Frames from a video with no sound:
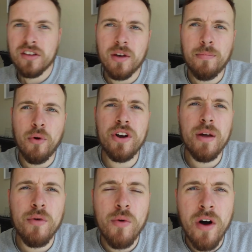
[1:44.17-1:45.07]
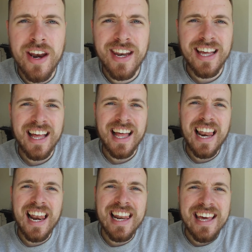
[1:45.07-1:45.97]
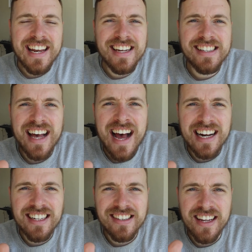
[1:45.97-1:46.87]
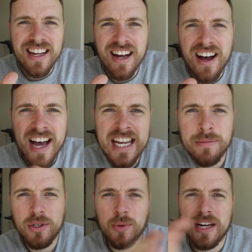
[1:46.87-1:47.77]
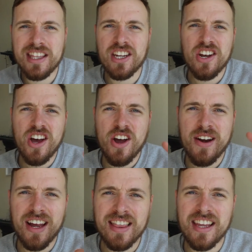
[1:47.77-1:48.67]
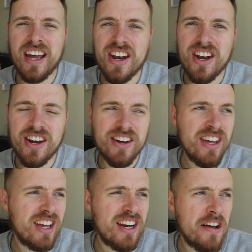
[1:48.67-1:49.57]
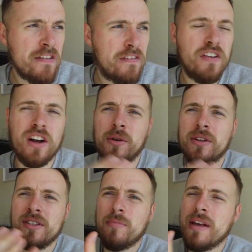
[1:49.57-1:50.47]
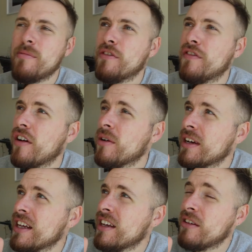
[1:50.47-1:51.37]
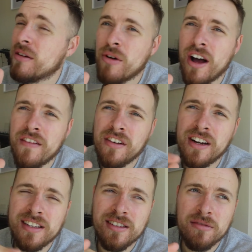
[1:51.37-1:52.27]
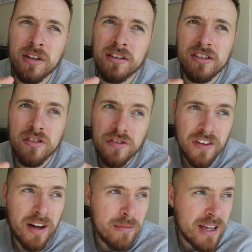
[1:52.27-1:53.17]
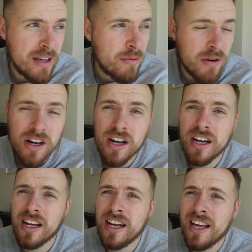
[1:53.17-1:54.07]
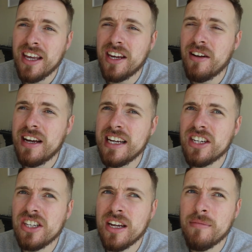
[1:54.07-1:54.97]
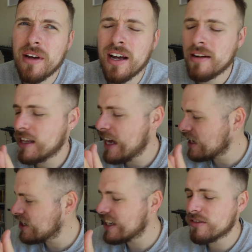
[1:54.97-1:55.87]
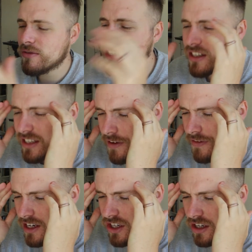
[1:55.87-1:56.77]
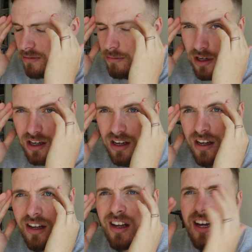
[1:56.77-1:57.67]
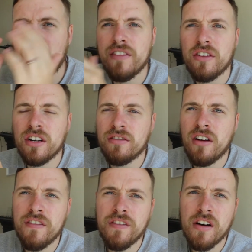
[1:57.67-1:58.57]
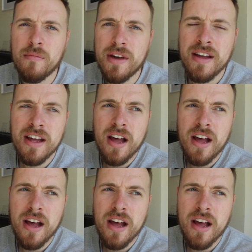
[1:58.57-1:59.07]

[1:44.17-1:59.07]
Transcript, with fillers: So point number one, leaders act as a guide between the known and the unknown. You know, followers, people following you, and whatever it is, whether it's your family, work, you know, leadership. He actually gives a really good definition, but I haven't got it right in front of me.